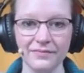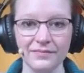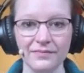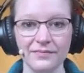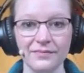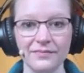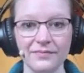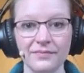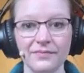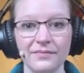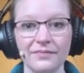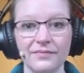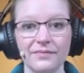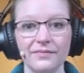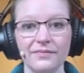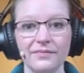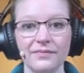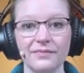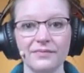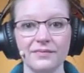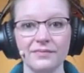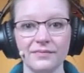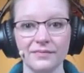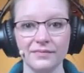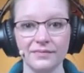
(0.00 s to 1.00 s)

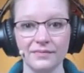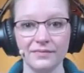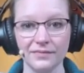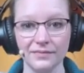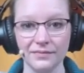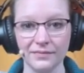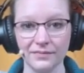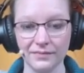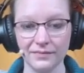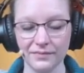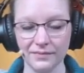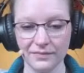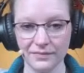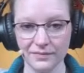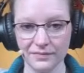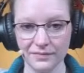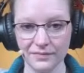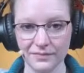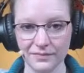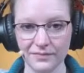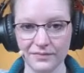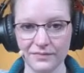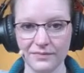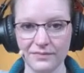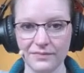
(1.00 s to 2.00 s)

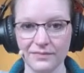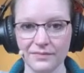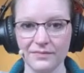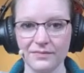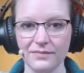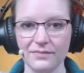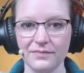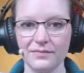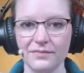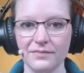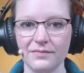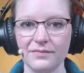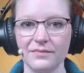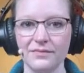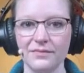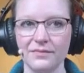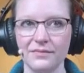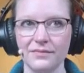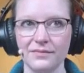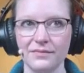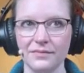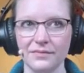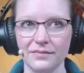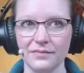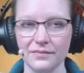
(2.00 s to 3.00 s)

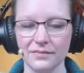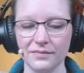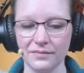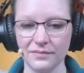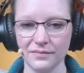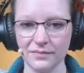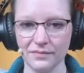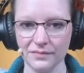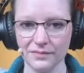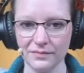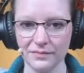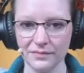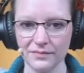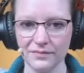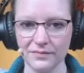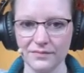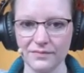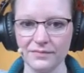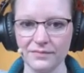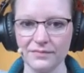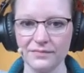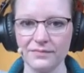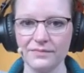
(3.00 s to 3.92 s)
[no speech]